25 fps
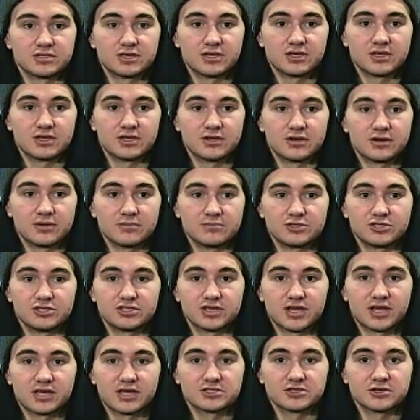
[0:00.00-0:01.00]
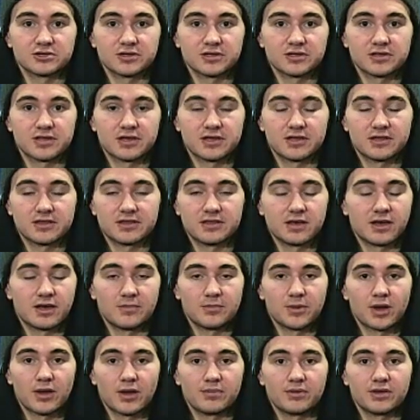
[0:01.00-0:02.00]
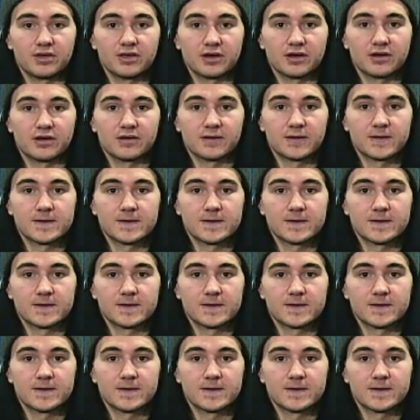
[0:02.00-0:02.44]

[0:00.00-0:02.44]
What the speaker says: I'm just enjoying it, and I'm happy. Yeah.